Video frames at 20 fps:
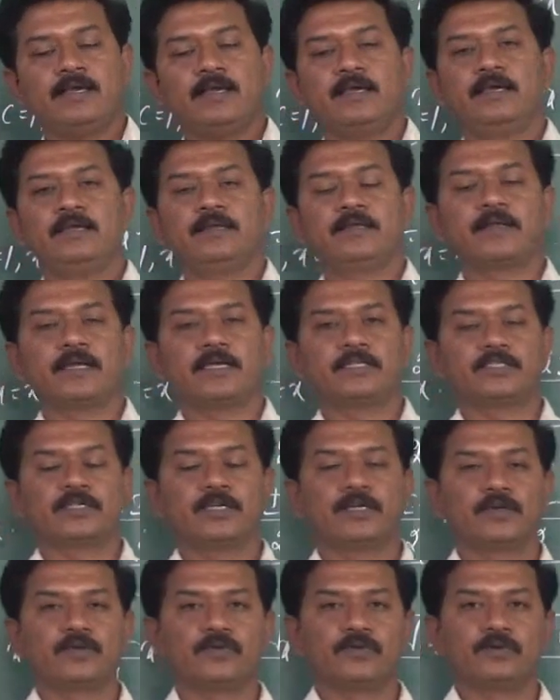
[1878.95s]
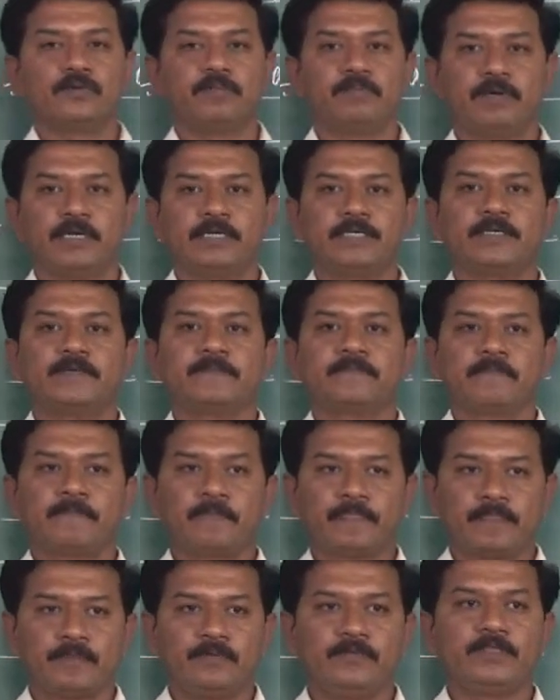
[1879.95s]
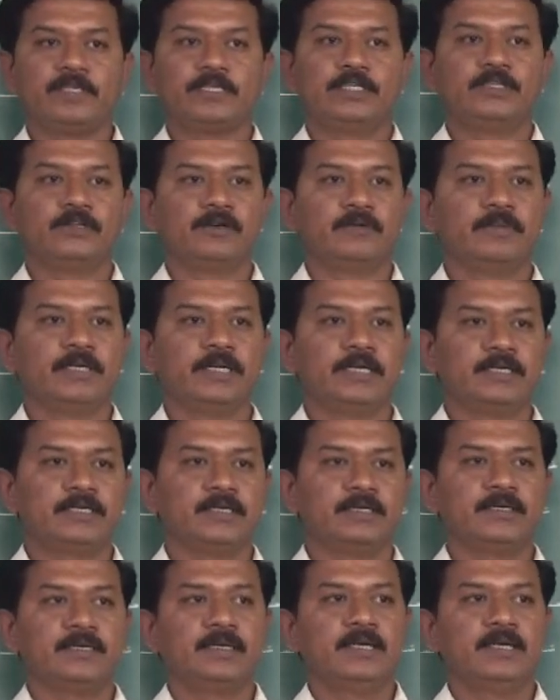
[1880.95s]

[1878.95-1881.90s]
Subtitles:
an irrational root but with a denominator.